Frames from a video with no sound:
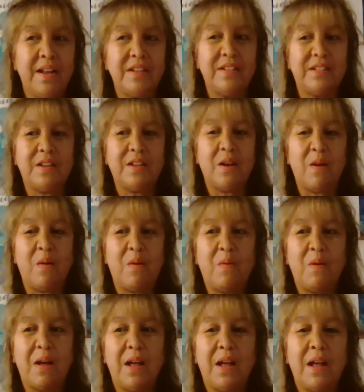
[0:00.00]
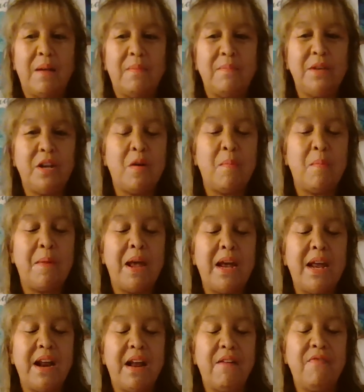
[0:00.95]
So,
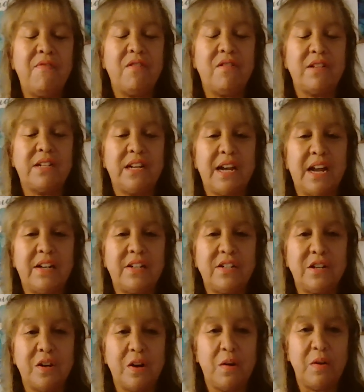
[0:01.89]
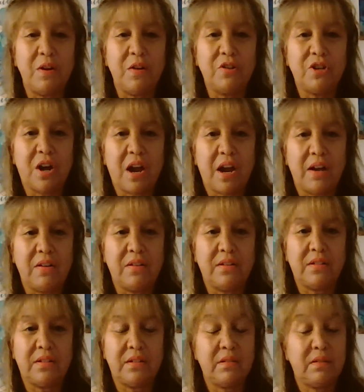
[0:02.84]
make an effort to get to know your
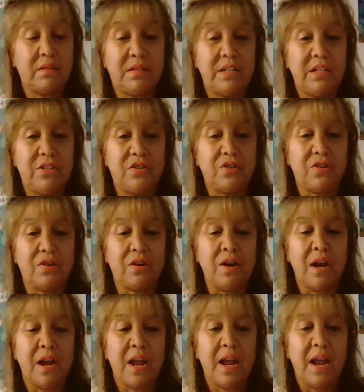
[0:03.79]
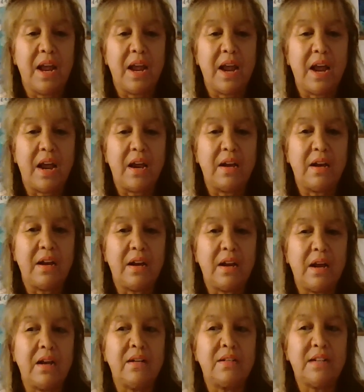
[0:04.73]
child's teacher, and
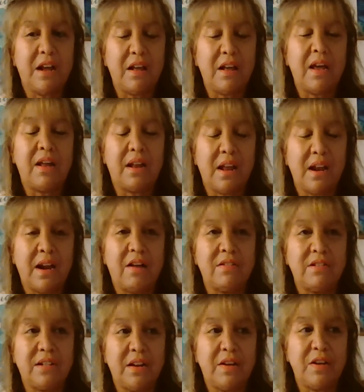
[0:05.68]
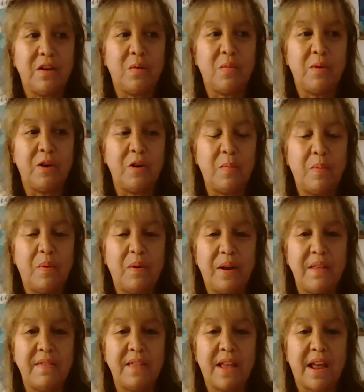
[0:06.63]
I'll tell you, when you
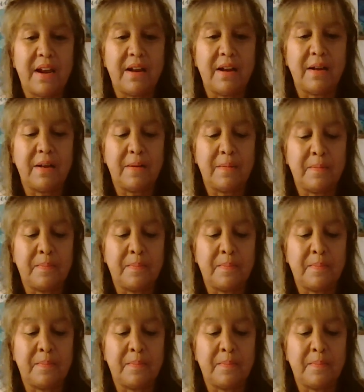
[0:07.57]
put in that